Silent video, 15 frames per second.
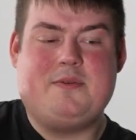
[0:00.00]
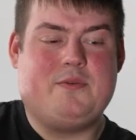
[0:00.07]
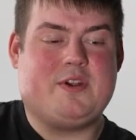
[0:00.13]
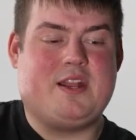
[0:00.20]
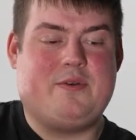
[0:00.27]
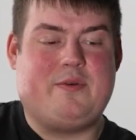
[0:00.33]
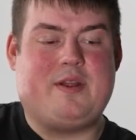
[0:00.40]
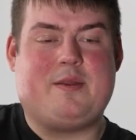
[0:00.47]
we're
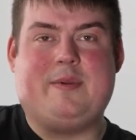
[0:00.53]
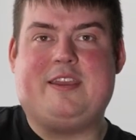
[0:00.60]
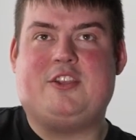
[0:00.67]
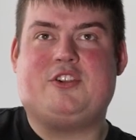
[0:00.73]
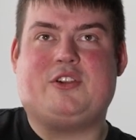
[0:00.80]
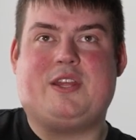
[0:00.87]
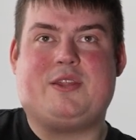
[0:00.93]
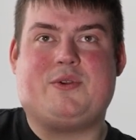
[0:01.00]
going to want to make
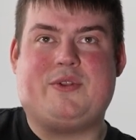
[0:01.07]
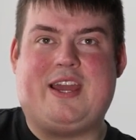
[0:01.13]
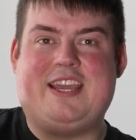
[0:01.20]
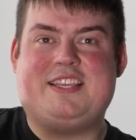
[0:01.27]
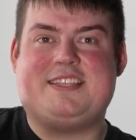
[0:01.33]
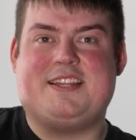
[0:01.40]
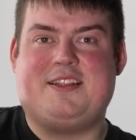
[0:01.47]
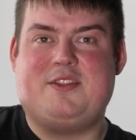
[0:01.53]
sure they're
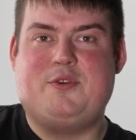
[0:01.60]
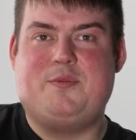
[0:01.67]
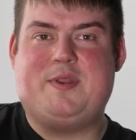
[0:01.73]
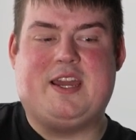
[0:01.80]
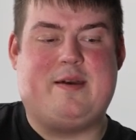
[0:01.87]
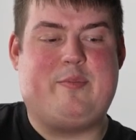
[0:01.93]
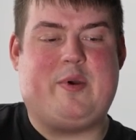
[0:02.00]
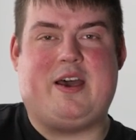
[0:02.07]
nice and lubed
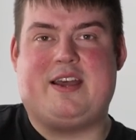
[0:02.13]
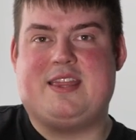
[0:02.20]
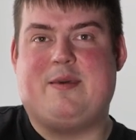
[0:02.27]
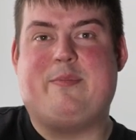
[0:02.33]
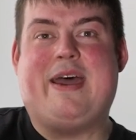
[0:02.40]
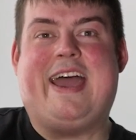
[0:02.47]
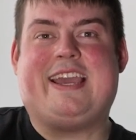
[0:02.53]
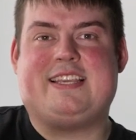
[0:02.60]
up on the
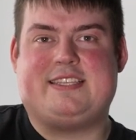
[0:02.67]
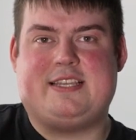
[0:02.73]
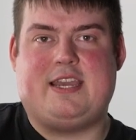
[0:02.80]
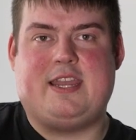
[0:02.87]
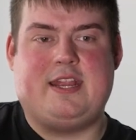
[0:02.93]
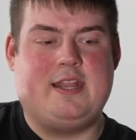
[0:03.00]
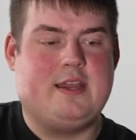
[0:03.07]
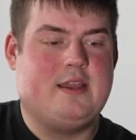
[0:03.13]
back
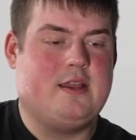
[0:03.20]
side.